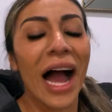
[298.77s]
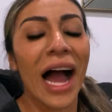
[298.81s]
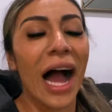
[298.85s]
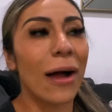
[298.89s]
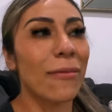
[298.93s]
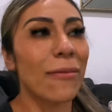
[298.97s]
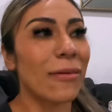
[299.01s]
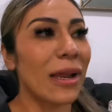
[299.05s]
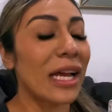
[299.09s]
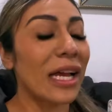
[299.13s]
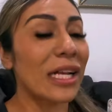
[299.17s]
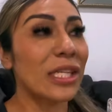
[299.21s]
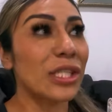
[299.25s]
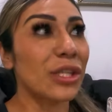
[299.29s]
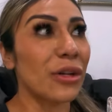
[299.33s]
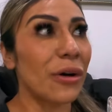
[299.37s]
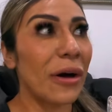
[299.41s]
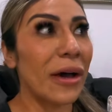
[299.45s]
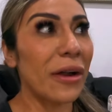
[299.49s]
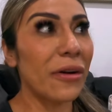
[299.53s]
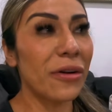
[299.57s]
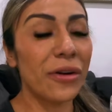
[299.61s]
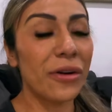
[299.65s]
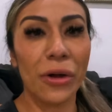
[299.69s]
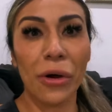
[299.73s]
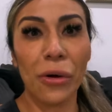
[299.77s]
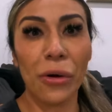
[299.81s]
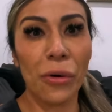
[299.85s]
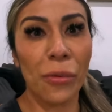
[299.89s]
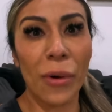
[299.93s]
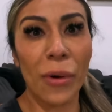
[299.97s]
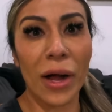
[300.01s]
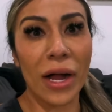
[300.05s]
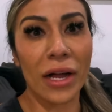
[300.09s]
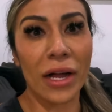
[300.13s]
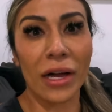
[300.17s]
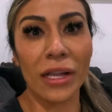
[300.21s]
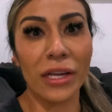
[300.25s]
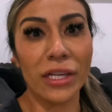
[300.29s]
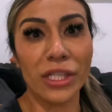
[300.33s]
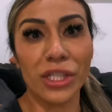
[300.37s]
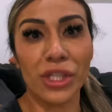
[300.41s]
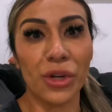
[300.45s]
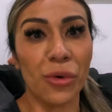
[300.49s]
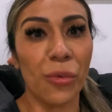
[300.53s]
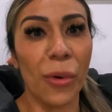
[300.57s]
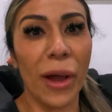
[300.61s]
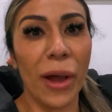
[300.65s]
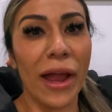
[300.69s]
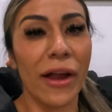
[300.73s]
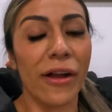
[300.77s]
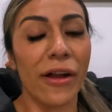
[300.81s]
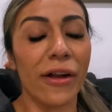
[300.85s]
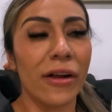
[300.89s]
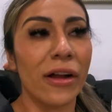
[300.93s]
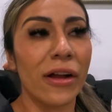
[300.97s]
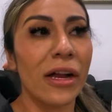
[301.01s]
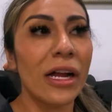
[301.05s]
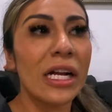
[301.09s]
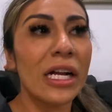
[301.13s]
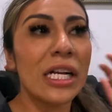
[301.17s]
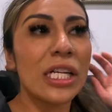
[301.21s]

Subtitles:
I'm like, so I don't know what color to wear.